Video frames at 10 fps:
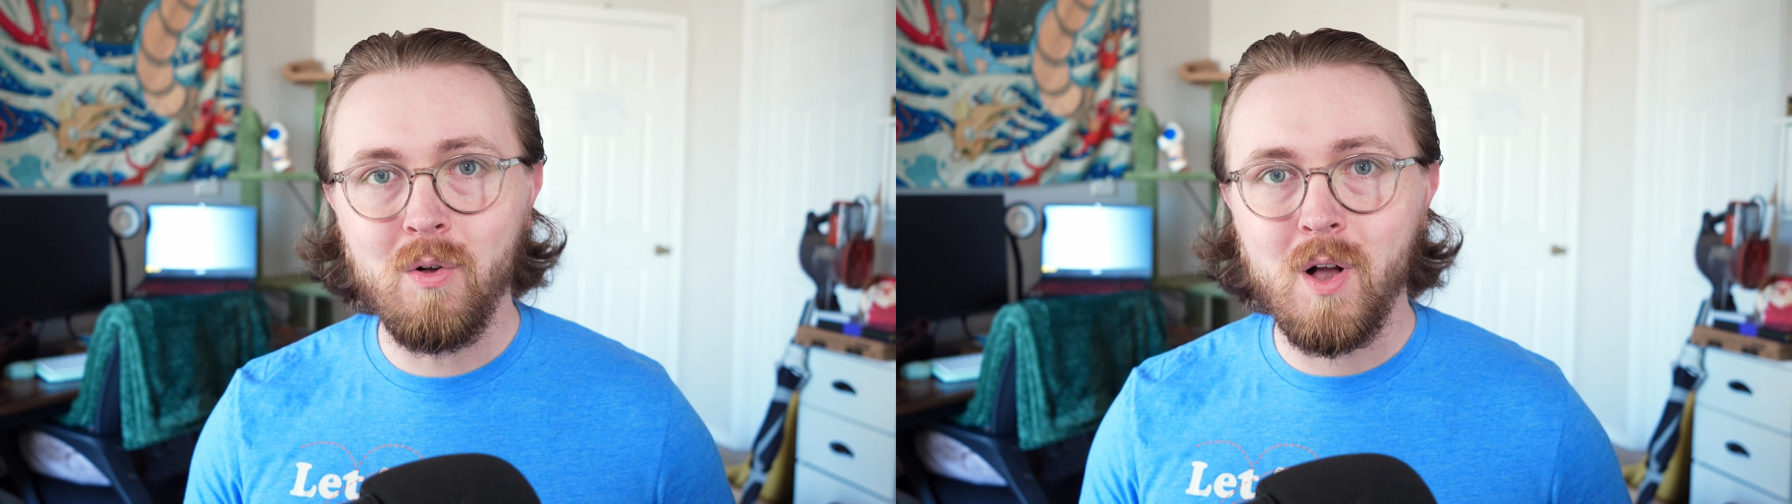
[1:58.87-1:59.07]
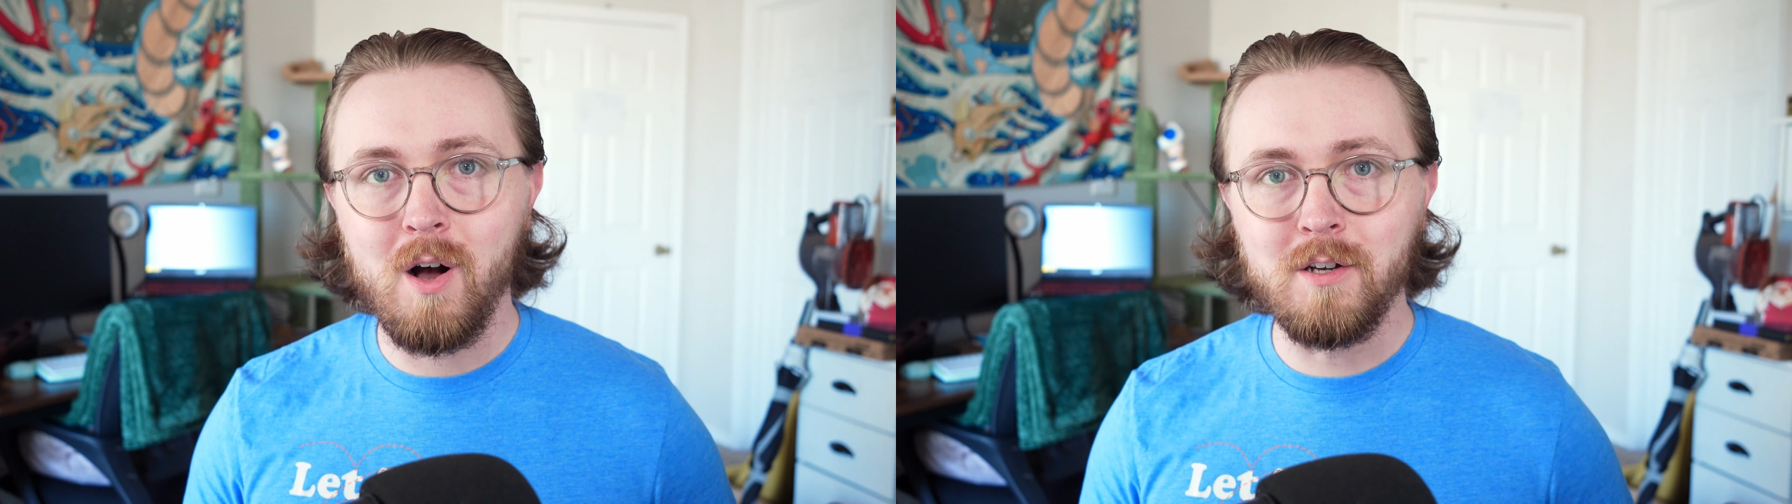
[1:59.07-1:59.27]

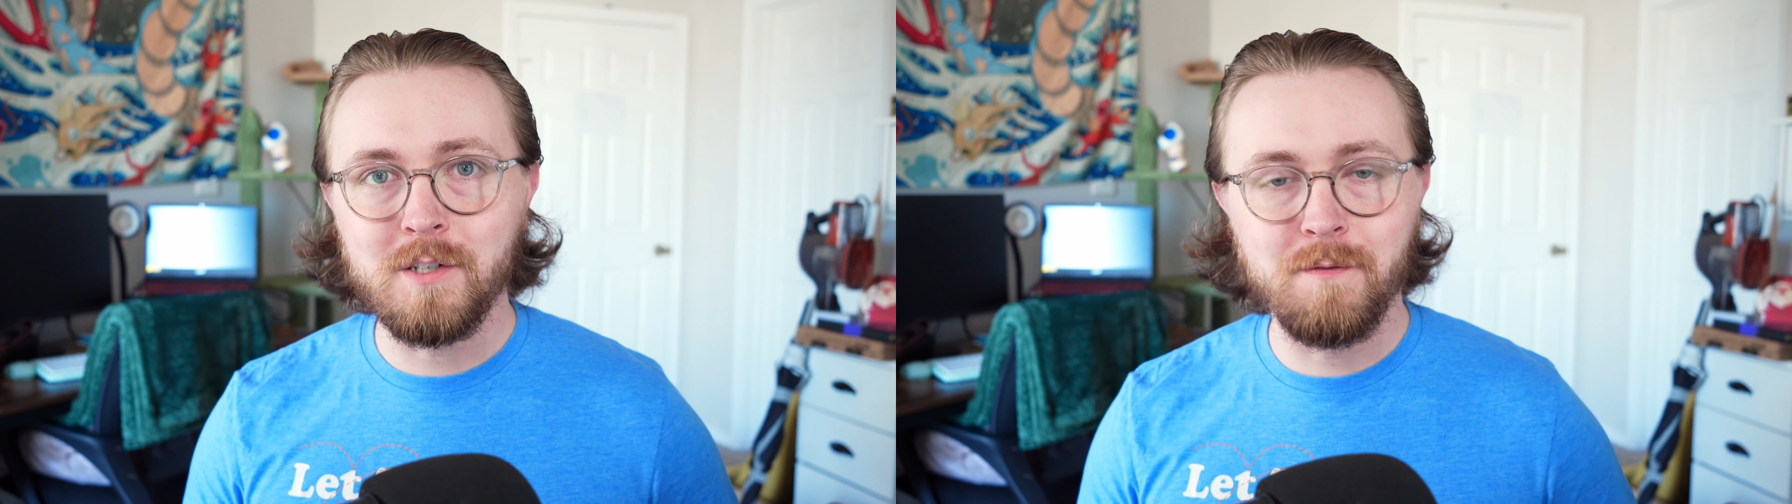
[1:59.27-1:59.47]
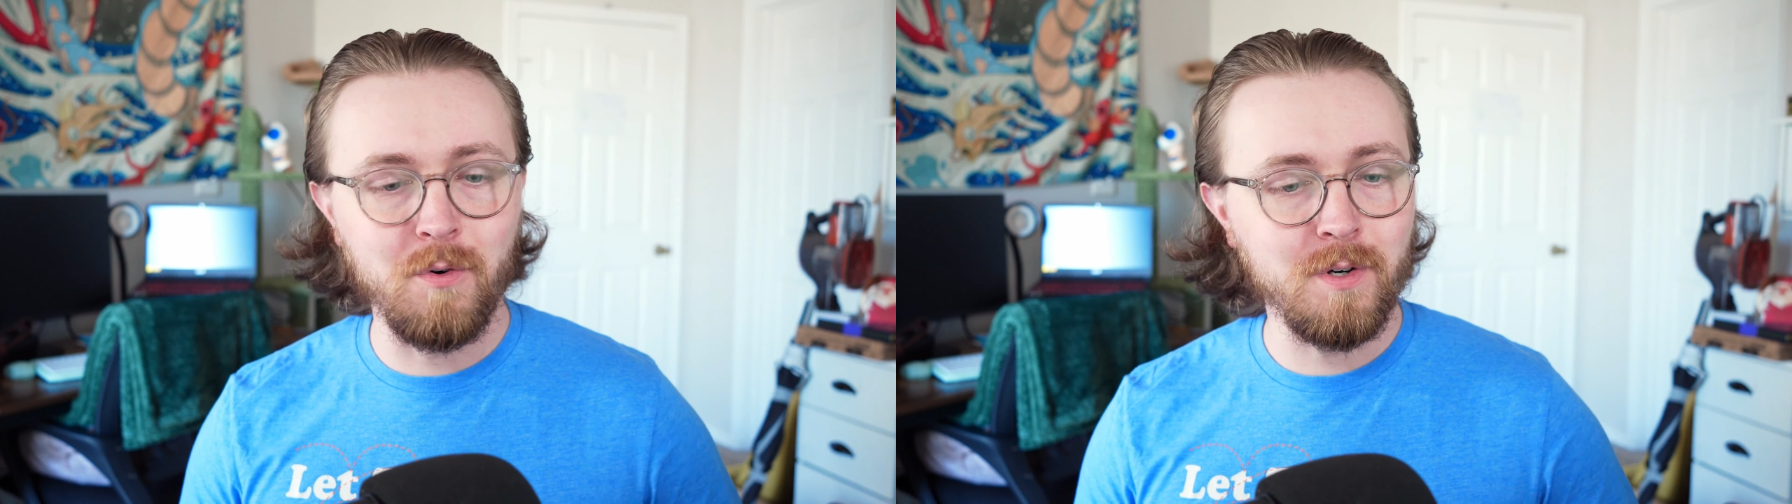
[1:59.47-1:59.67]
calls
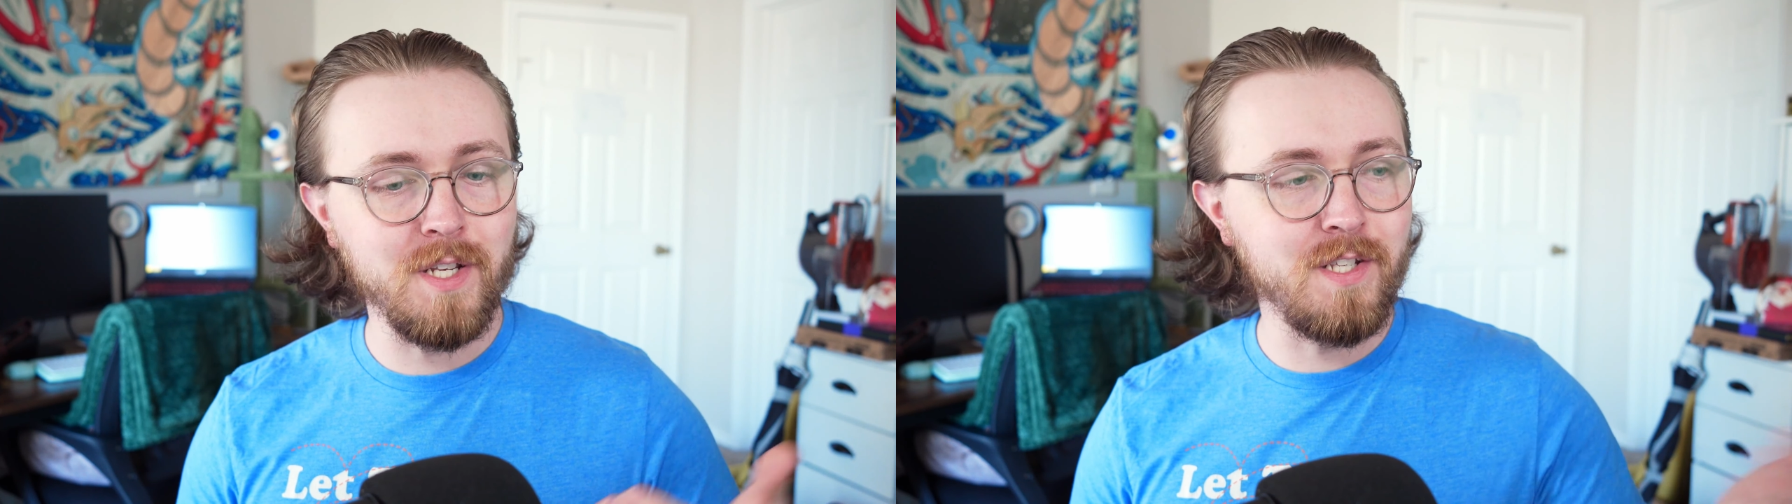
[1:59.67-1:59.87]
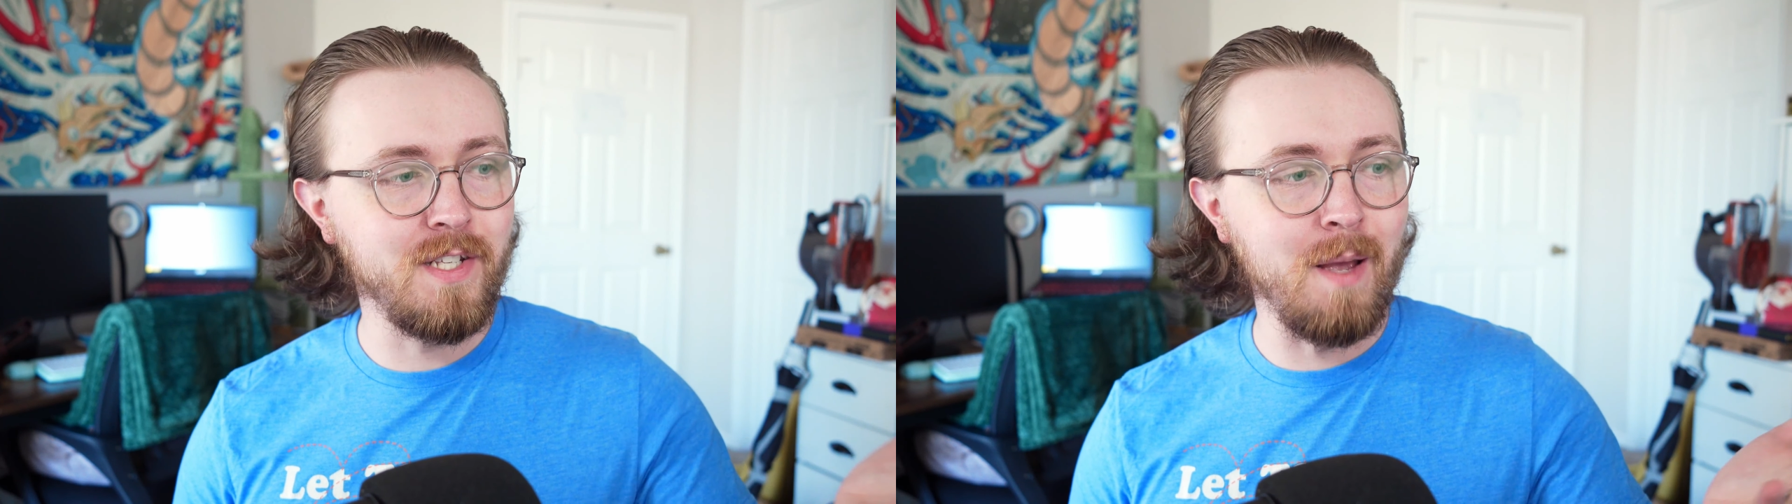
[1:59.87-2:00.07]
for
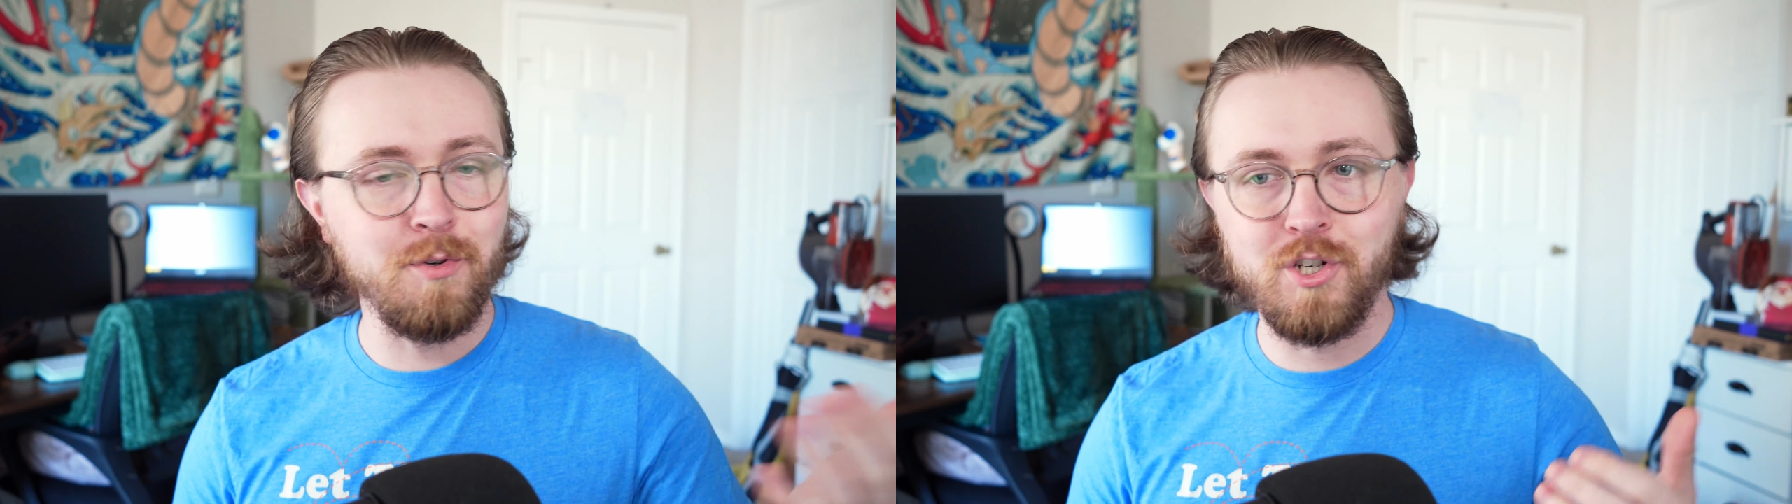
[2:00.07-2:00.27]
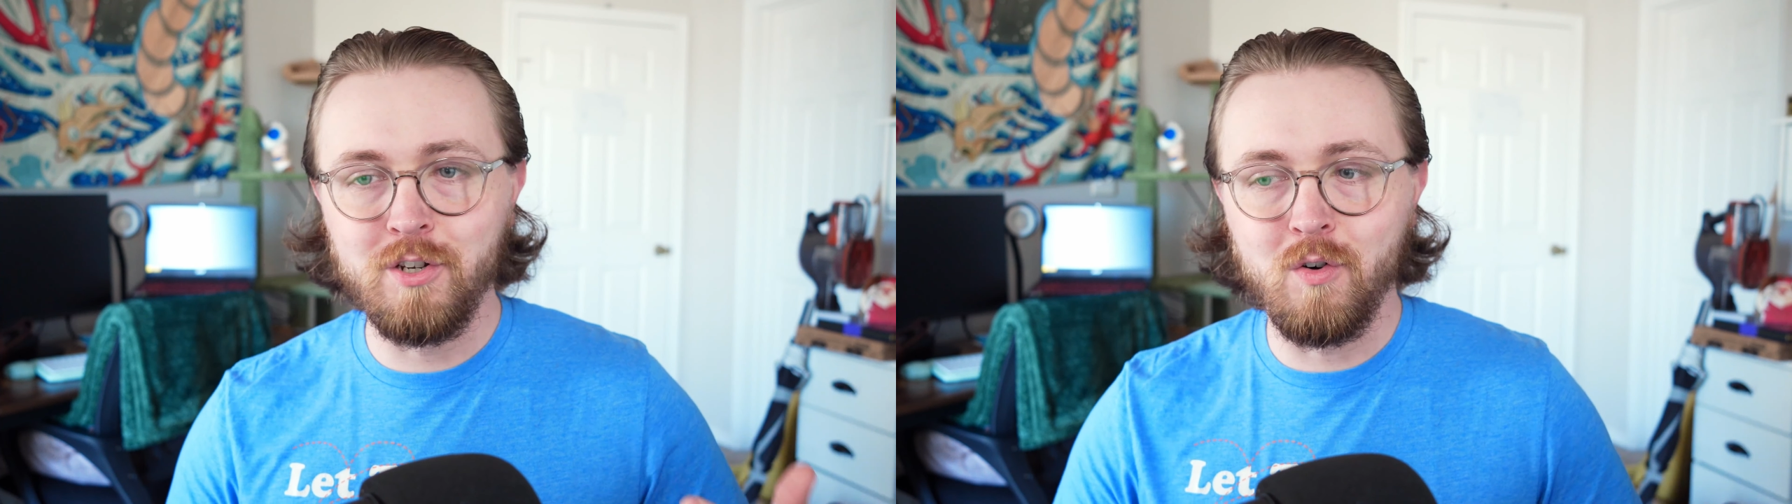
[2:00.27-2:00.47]
deception